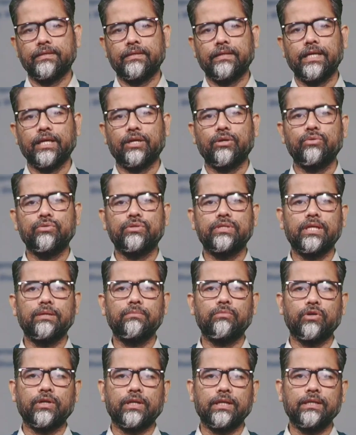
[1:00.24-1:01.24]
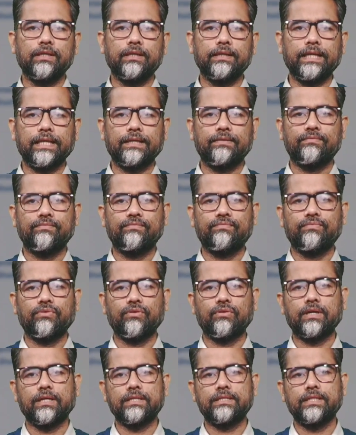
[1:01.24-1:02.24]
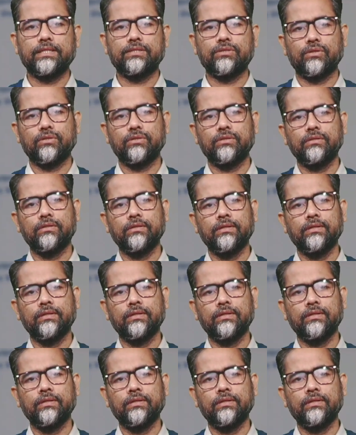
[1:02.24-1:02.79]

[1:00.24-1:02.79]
a crucial model that focuses on